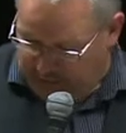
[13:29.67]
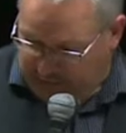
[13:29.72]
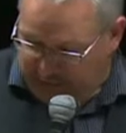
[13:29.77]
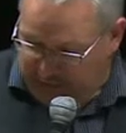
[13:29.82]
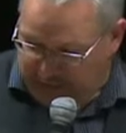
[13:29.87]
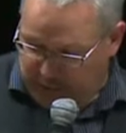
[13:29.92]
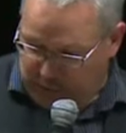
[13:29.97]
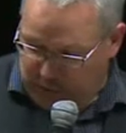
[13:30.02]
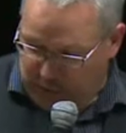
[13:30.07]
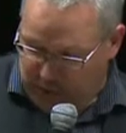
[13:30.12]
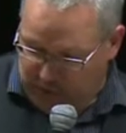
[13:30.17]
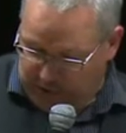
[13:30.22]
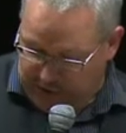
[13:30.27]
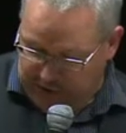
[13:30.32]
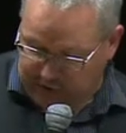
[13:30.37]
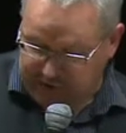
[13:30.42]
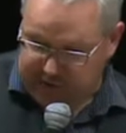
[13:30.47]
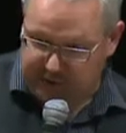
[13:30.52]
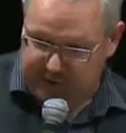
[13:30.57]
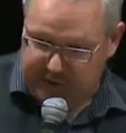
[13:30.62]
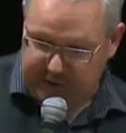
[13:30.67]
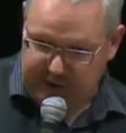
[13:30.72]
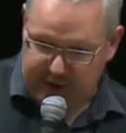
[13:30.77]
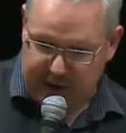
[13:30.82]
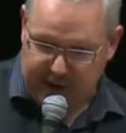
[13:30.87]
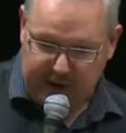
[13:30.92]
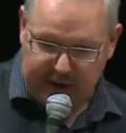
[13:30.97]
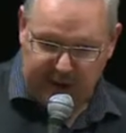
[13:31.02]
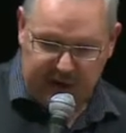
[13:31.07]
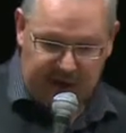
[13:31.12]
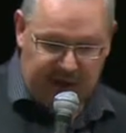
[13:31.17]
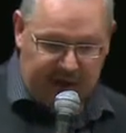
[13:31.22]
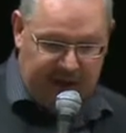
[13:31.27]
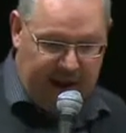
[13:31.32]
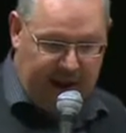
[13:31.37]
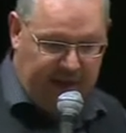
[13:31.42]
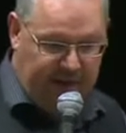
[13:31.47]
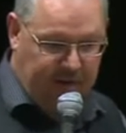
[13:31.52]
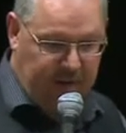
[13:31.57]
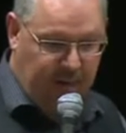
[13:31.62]
be worth to
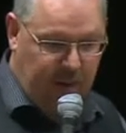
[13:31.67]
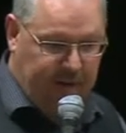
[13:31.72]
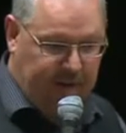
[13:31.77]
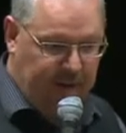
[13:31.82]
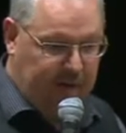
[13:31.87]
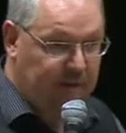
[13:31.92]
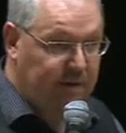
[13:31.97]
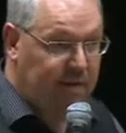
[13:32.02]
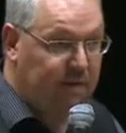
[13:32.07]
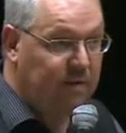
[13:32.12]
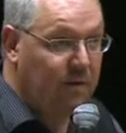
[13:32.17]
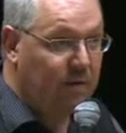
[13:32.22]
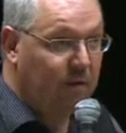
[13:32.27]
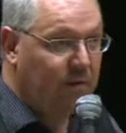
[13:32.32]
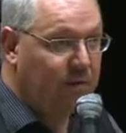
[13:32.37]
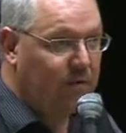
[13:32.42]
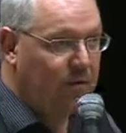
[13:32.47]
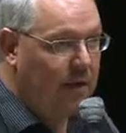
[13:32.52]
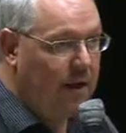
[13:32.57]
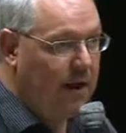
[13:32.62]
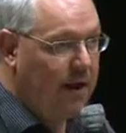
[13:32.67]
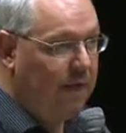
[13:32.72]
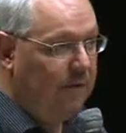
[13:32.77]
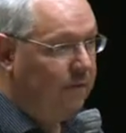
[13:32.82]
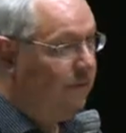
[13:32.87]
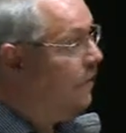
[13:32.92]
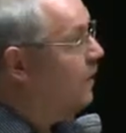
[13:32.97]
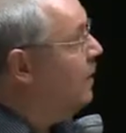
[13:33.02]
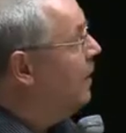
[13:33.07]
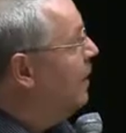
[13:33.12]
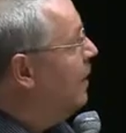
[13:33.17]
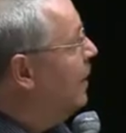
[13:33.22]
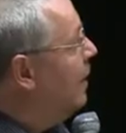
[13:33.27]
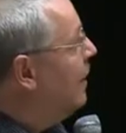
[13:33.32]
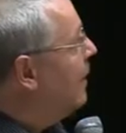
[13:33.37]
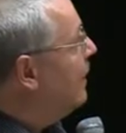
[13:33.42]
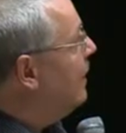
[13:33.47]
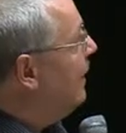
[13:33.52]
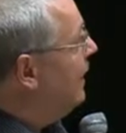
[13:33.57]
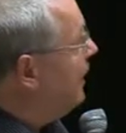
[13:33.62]
test whether this also has
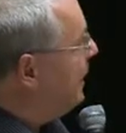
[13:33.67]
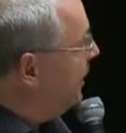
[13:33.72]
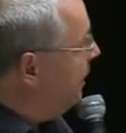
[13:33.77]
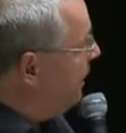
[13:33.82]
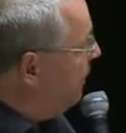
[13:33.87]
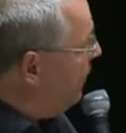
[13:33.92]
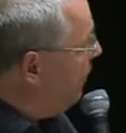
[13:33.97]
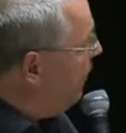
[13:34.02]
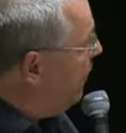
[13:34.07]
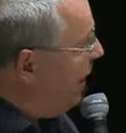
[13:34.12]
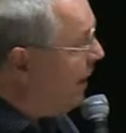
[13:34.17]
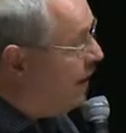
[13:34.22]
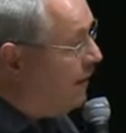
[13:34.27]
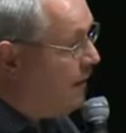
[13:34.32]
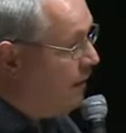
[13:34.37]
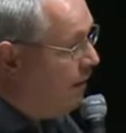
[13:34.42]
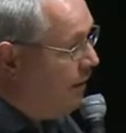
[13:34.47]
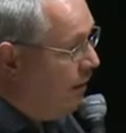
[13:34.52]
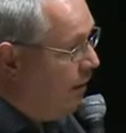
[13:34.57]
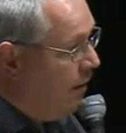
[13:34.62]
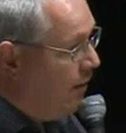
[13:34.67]
a clinical effect,